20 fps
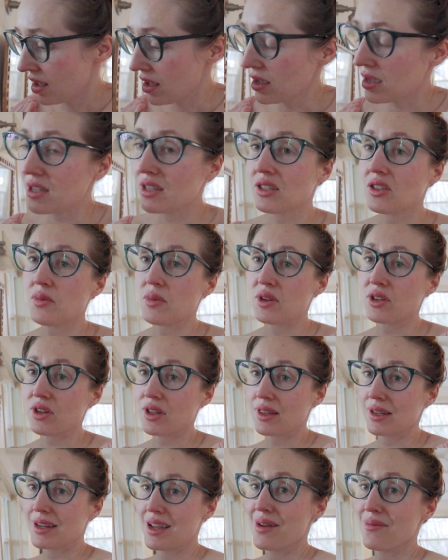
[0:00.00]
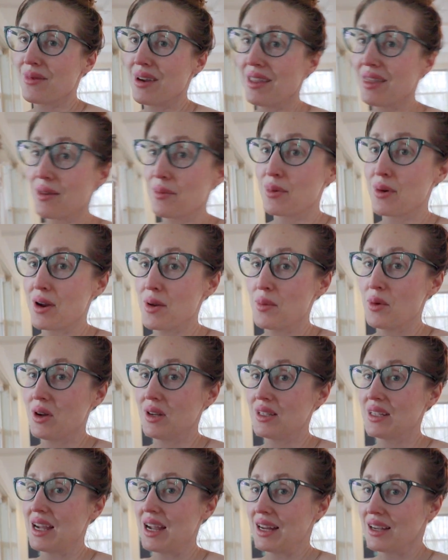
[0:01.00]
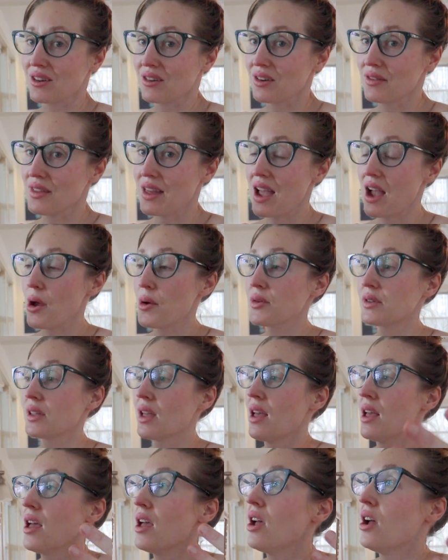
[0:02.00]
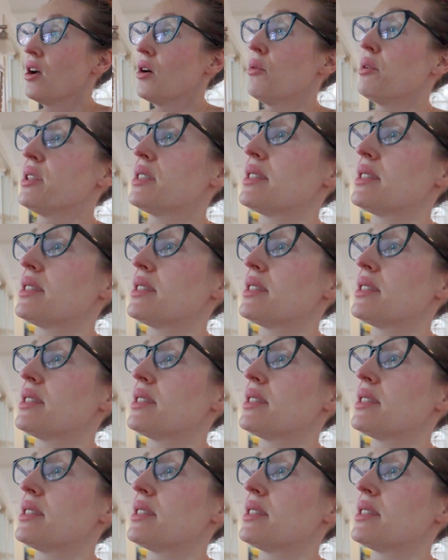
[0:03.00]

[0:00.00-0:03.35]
Because so much of the time, right, the primary tidier of the house, we